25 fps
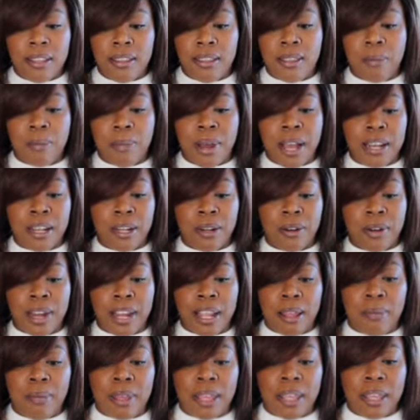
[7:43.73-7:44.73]
The
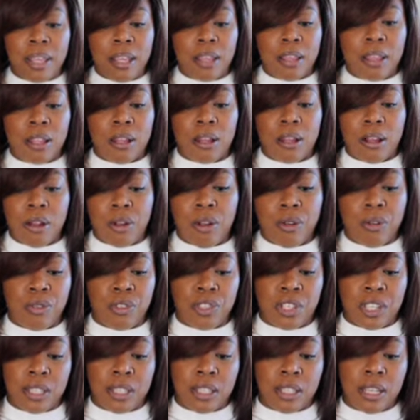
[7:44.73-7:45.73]
monogramming in the
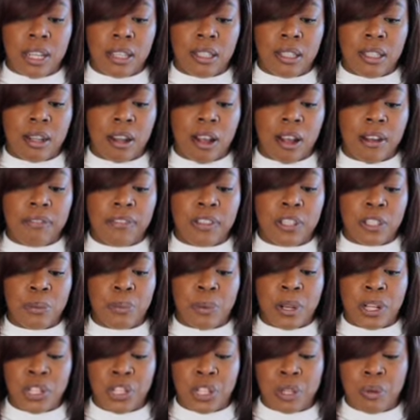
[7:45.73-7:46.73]
gold just sets it off,
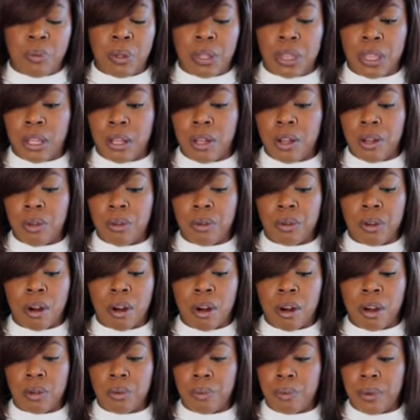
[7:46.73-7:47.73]
especially with the gold
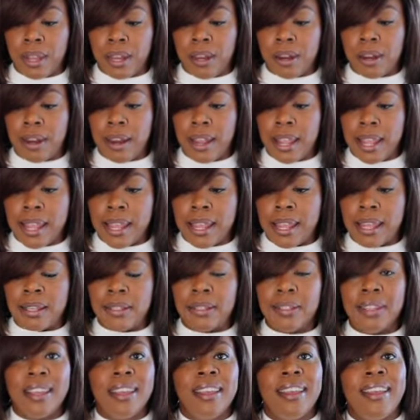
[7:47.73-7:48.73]
hardware,
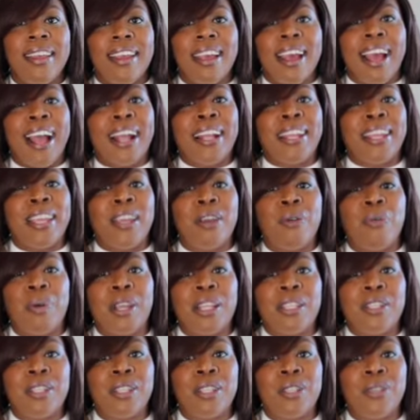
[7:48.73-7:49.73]
and I can't
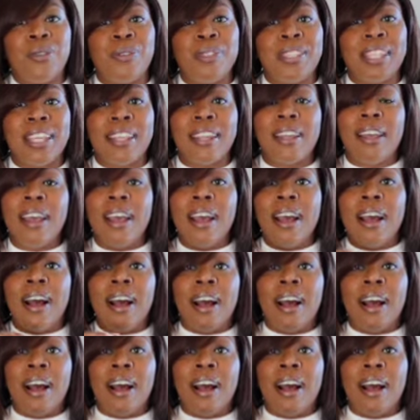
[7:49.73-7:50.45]
wait to use it.